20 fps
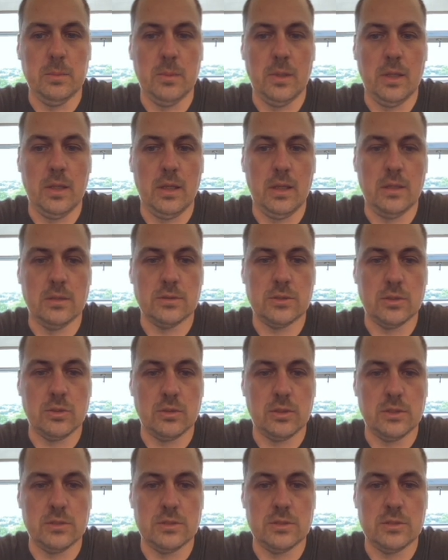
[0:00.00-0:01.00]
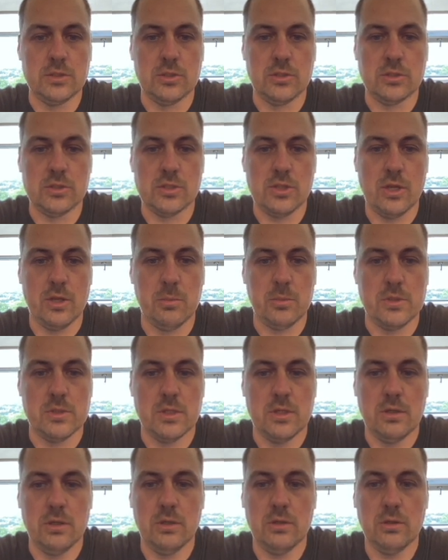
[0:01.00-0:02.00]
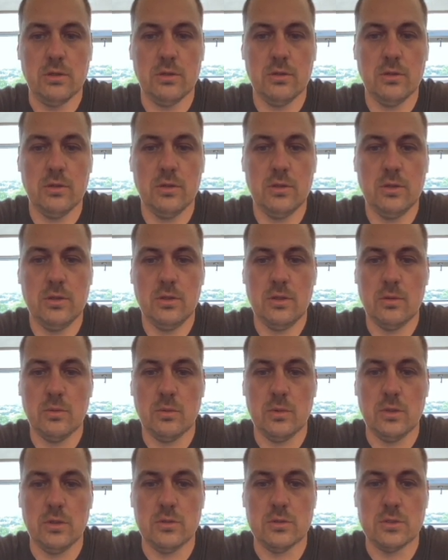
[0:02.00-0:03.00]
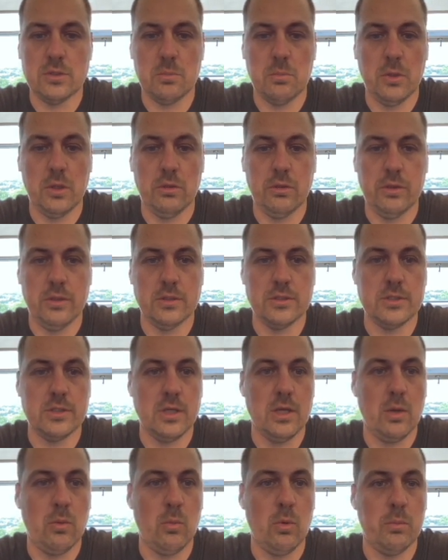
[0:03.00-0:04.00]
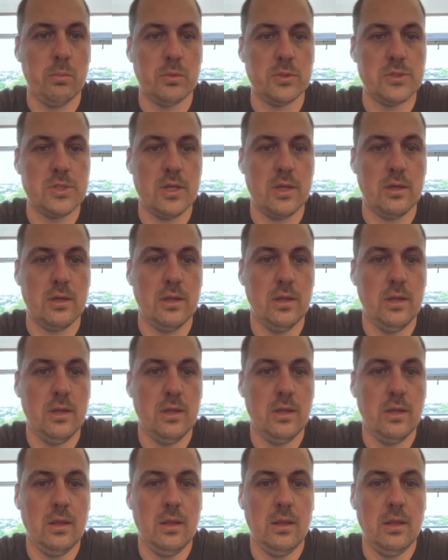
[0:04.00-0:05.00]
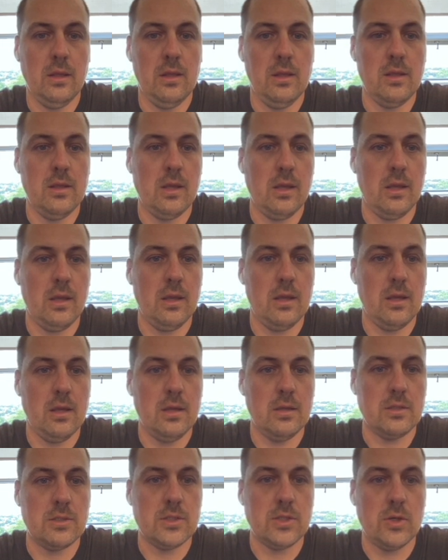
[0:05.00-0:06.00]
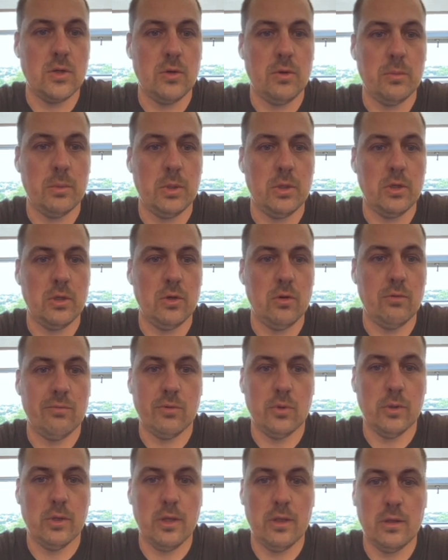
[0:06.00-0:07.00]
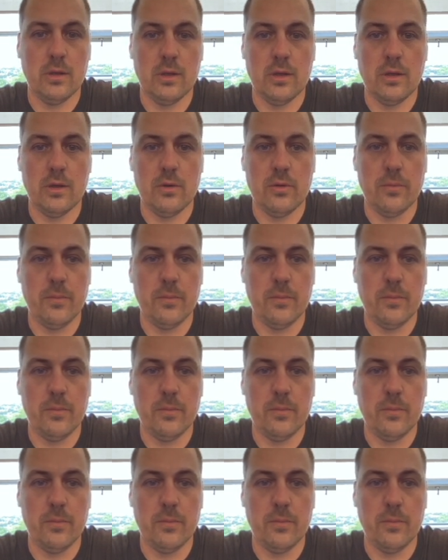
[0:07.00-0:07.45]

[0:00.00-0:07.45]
And so this is your assignment here. When you submit this, you get 1%. And so I'm going to go through that now.